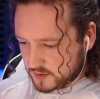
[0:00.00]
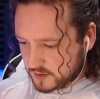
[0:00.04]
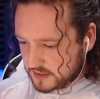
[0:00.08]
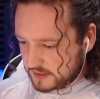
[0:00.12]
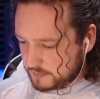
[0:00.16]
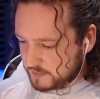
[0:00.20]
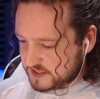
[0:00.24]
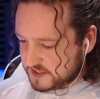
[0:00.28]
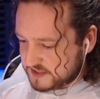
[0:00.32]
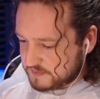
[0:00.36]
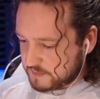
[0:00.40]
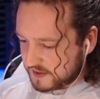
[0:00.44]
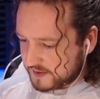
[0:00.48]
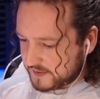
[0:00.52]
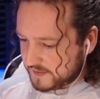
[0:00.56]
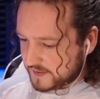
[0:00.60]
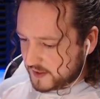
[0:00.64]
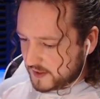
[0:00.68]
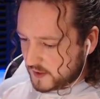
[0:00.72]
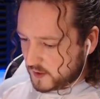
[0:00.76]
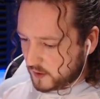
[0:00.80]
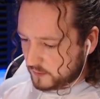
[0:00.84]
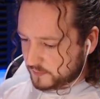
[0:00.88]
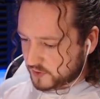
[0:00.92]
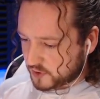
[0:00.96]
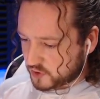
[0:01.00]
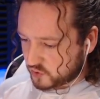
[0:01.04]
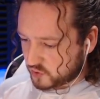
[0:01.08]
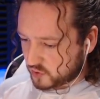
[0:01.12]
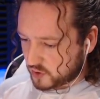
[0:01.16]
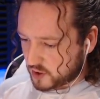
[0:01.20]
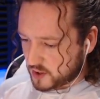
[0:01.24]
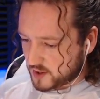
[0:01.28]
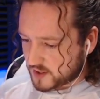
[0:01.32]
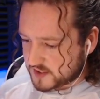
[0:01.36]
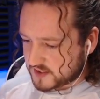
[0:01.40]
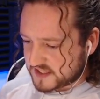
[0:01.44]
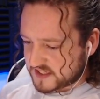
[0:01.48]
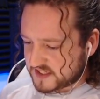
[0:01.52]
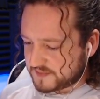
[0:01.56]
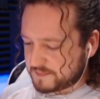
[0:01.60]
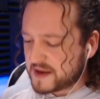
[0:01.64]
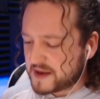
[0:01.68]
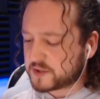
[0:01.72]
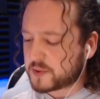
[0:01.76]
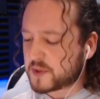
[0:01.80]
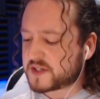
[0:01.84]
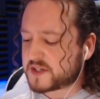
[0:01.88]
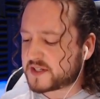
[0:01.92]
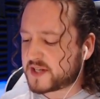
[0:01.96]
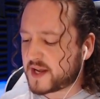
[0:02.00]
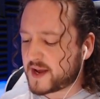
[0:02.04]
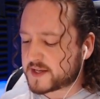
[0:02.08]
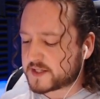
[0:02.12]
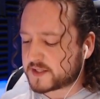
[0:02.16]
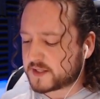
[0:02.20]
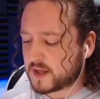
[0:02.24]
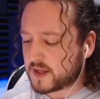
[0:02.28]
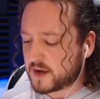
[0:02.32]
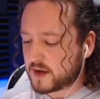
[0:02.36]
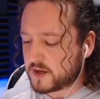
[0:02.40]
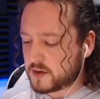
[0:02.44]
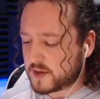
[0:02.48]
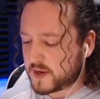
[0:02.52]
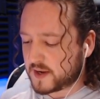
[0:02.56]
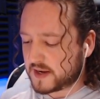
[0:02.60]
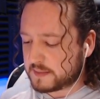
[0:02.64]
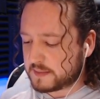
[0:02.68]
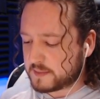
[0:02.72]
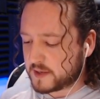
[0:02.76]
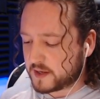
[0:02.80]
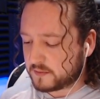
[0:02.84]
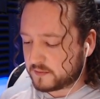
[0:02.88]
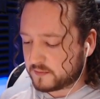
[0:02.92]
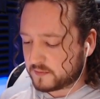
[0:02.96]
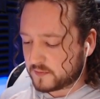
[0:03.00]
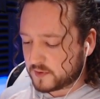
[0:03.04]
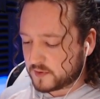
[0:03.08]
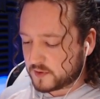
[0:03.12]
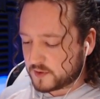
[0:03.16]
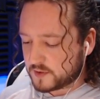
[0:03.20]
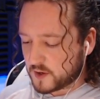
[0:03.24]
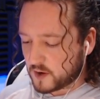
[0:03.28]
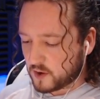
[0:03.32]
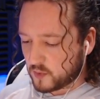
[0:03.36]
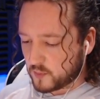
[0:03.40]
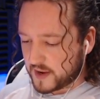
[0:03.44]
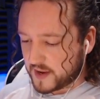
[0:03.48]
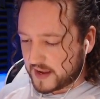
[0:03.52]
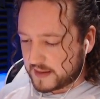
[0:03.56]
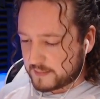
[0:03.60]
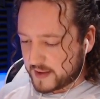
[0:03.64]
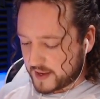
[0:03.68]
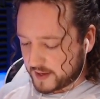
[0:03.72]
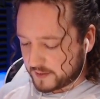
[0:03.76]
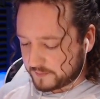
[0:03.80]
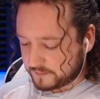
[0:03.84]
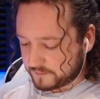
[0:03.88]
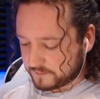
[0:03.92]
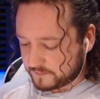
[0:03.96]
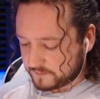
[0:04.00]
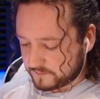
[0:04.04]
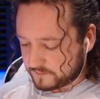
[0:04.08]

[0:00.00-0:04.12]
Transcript: I'm expecting that golem to cross. He's back to a Tesla. Are you kidding me? No way, man.